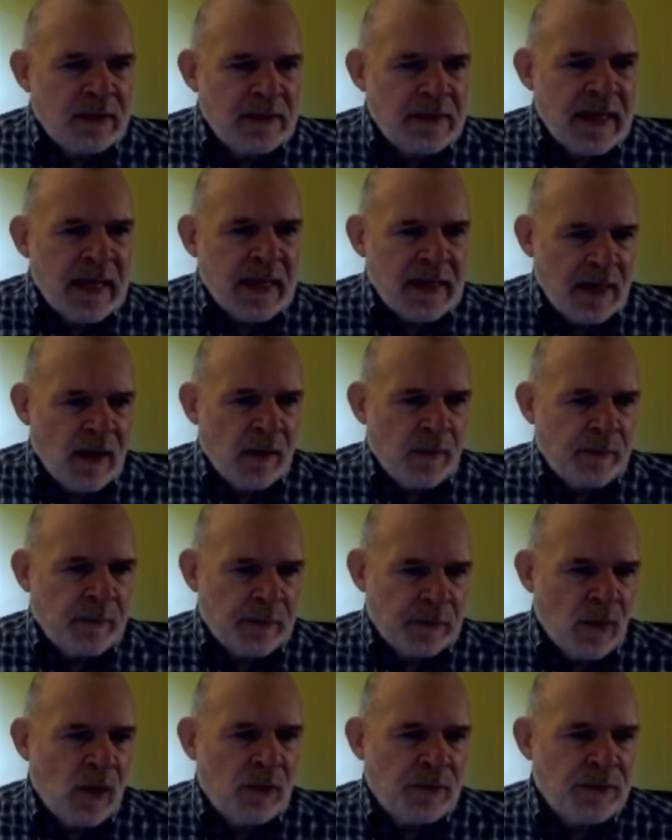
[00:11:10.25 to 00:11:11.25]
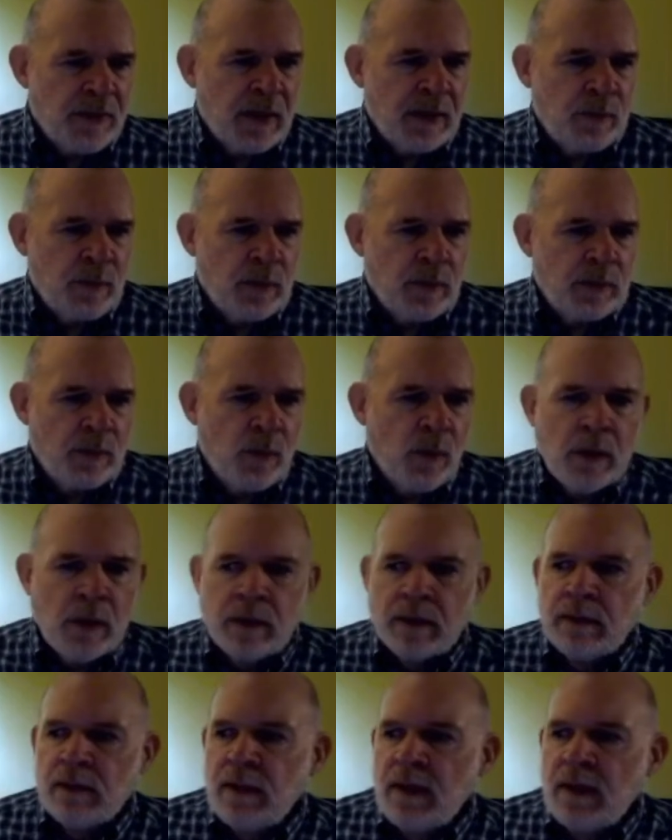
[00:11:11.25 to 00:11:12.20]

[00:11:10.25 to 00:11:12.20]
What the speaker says: get help, call 911.